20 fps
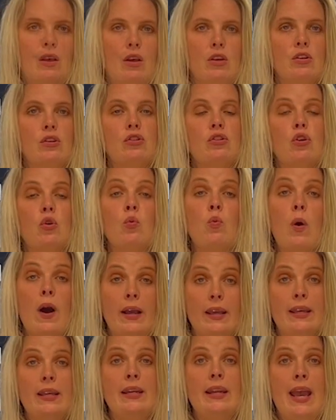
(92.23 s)
So
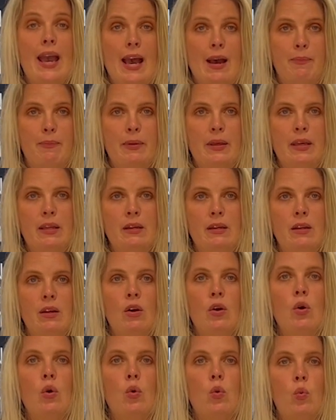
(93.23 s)
what can happen
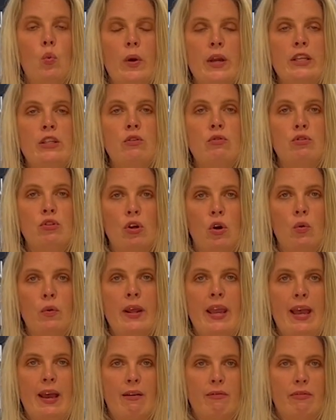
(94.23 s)
when you don't
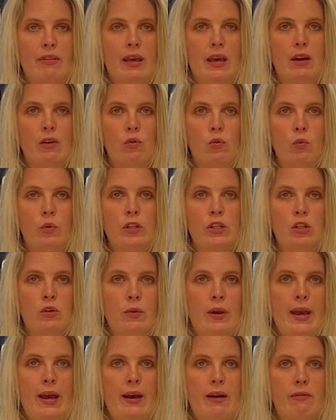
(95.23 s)
have that? When you
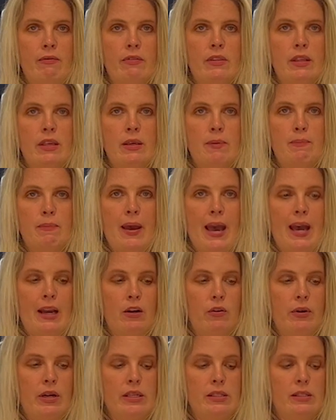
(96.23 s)
have the
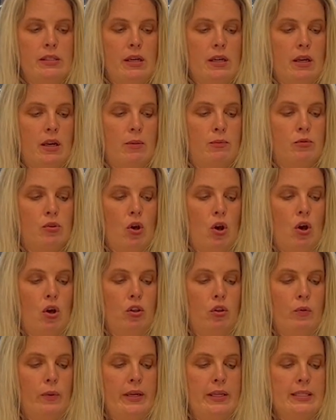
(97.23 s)
backrest that comes all
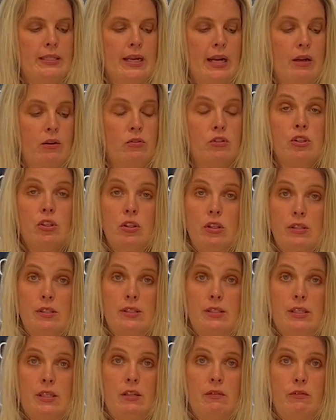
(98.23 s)
the way down to the
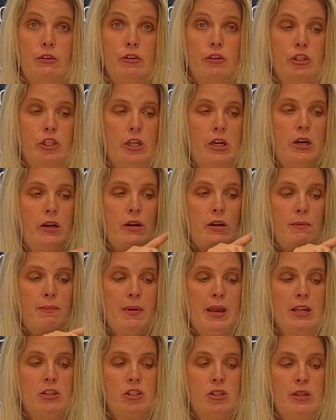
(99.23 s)
seat of your chair,
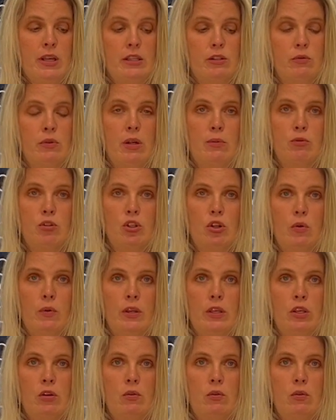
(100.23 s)
imagine that's what I'm showing you